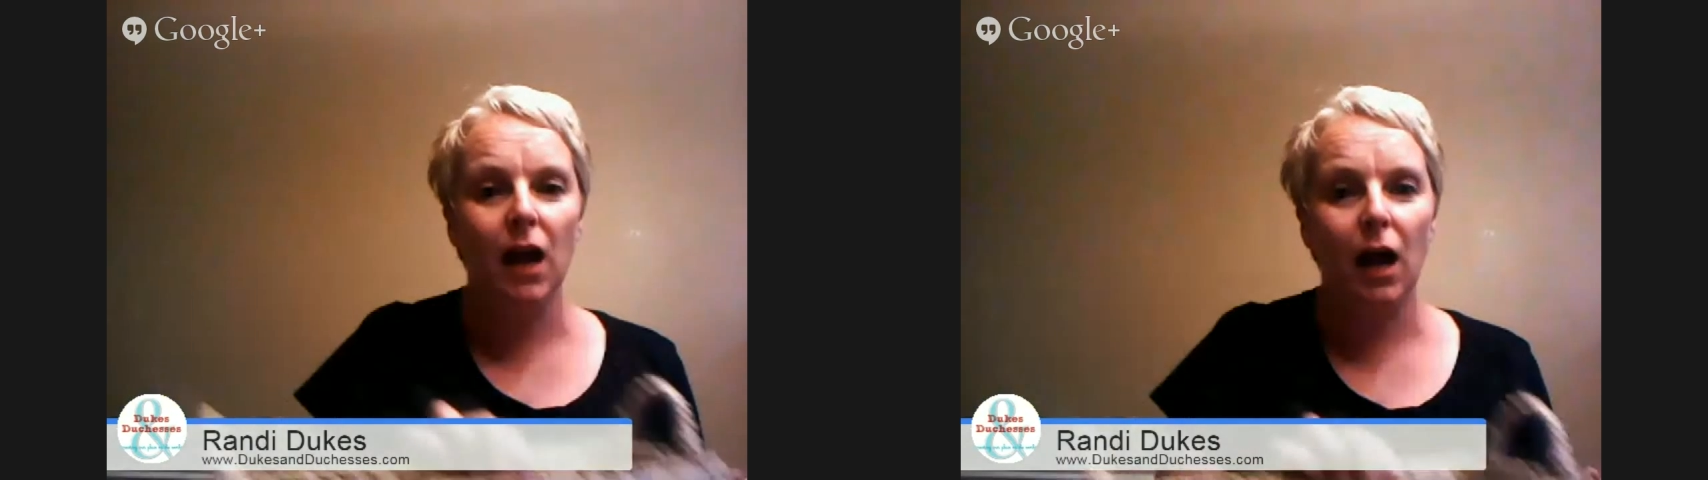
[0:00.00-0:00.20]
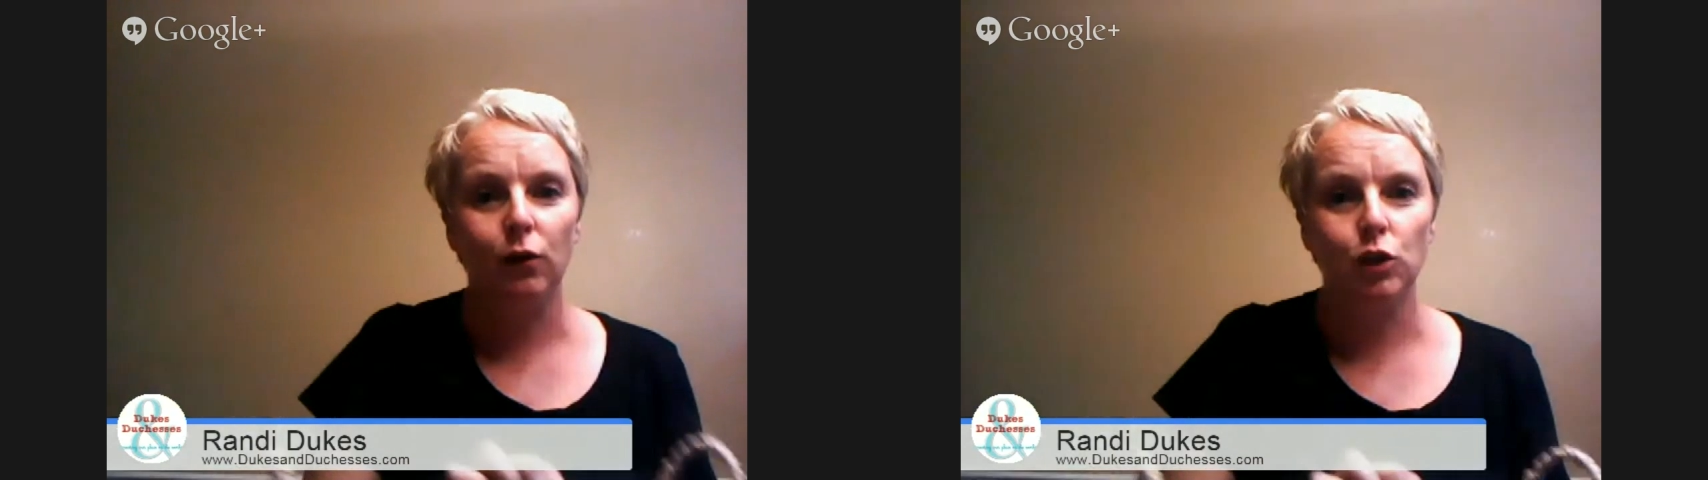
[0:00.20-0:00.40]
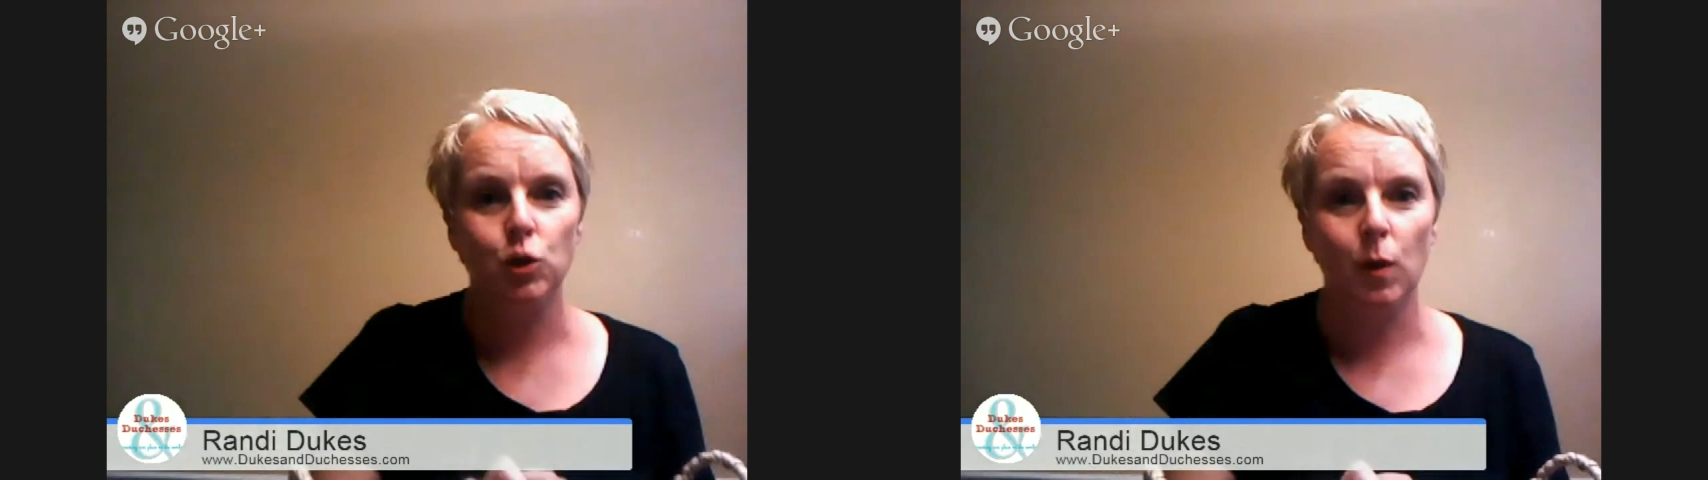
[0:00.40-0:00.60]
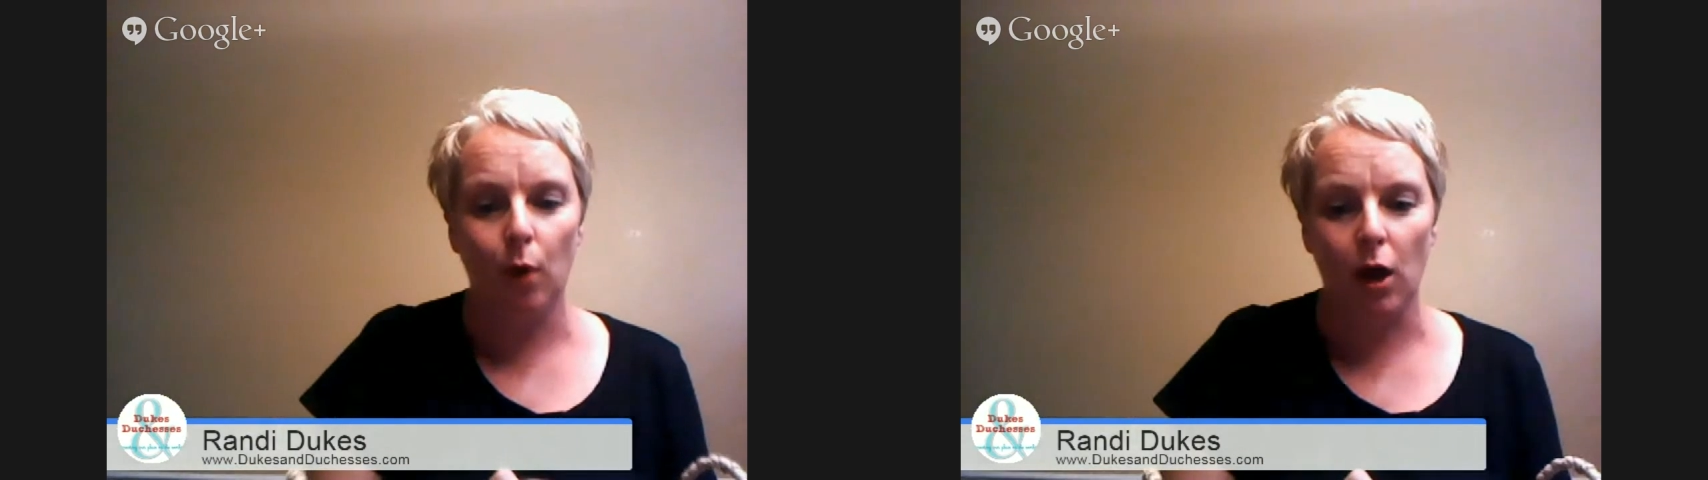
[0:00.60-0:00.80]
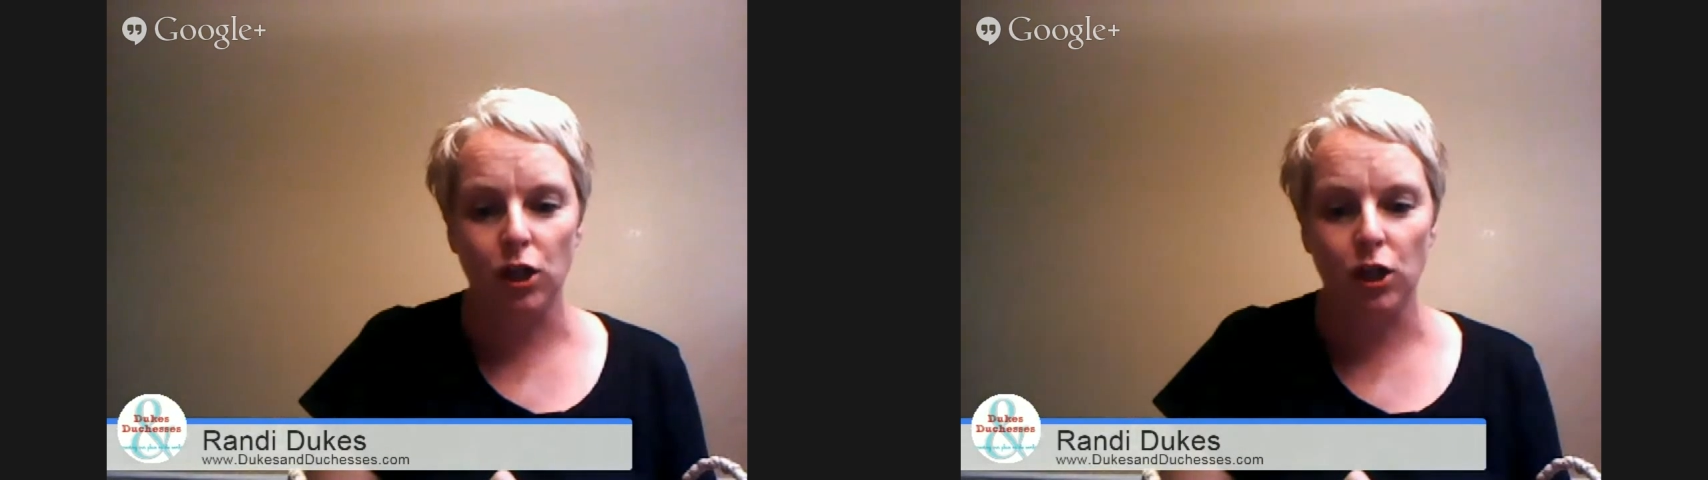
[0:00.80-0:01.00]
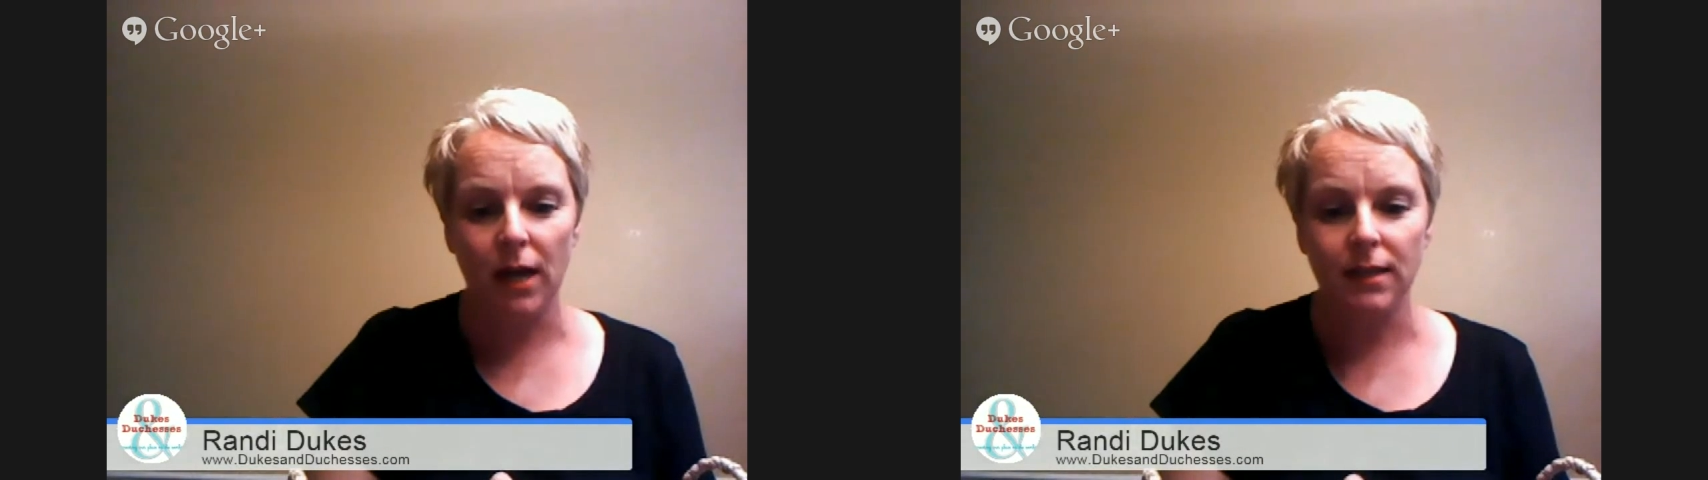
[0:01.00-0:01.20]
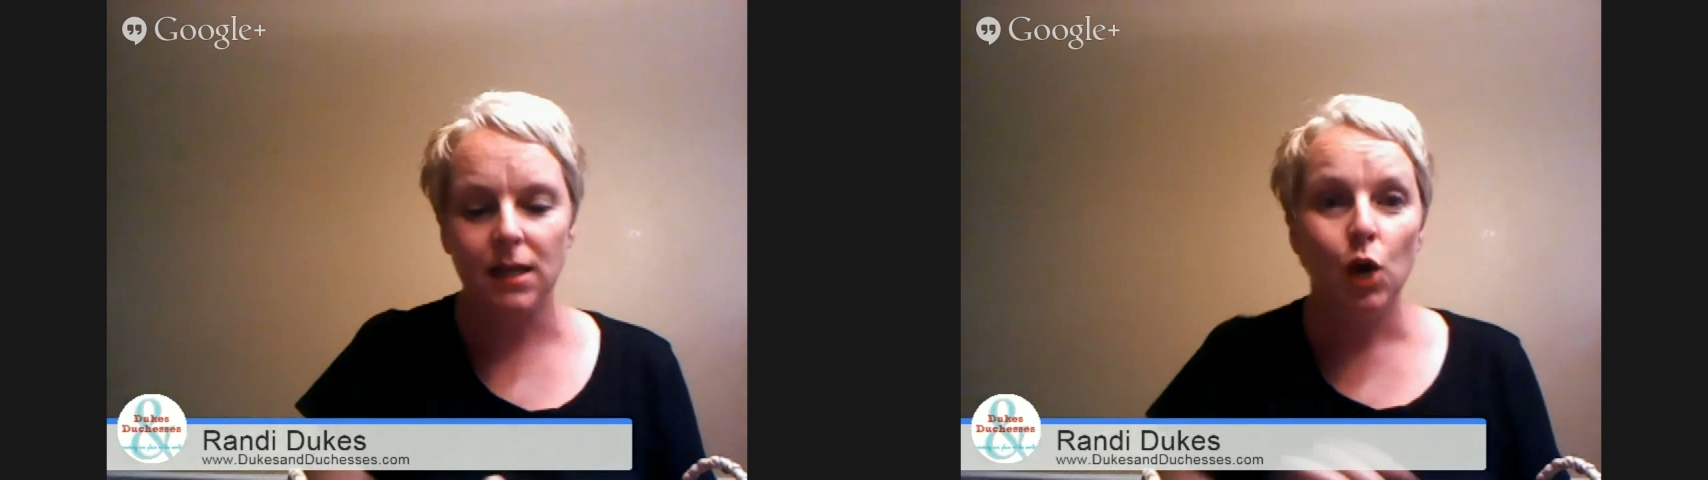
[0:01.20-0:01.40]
color to a project